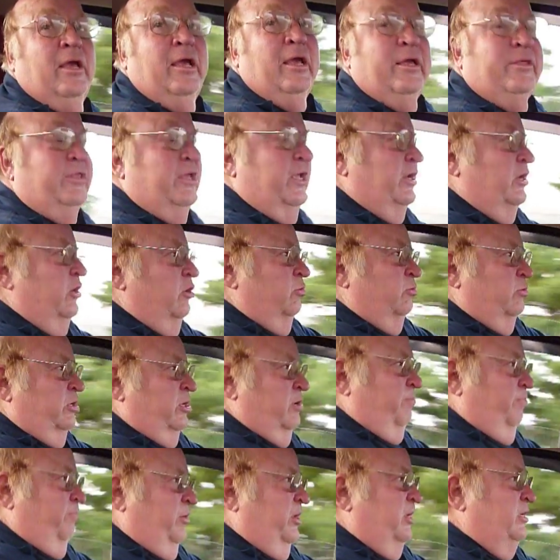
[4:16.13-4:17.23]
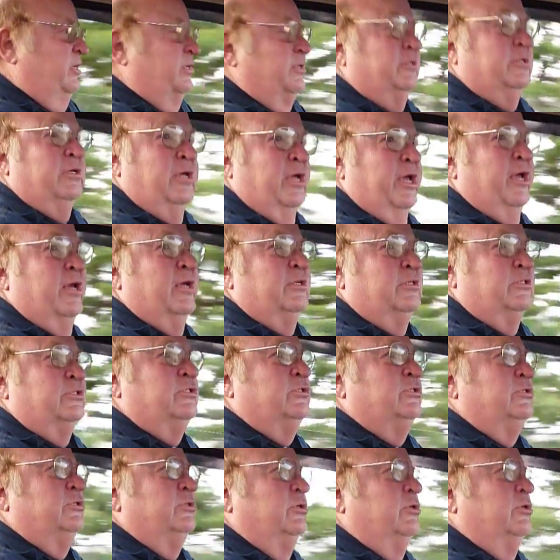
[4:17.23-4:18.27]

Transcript: And they don't compete as